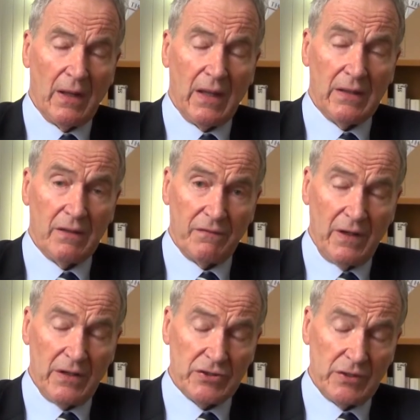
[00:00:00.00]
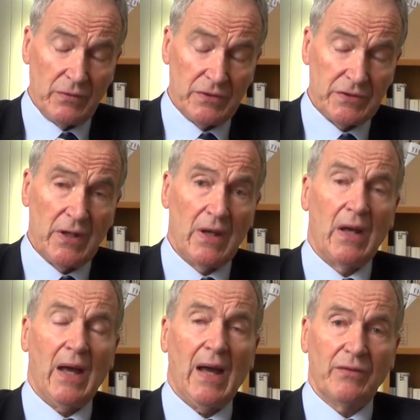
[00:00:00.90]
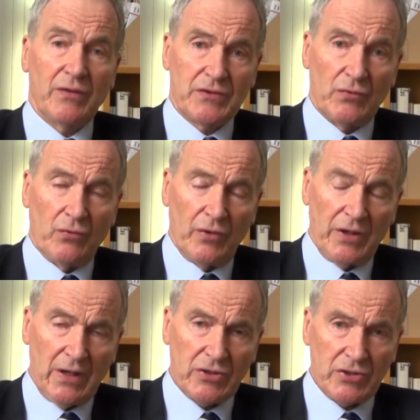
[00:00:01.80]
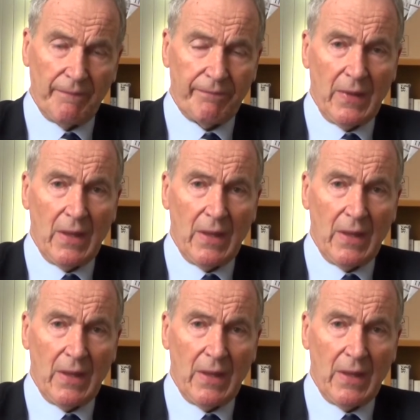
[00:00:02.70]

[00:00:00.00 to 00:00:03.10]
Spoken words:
in the village that had the salt reduction.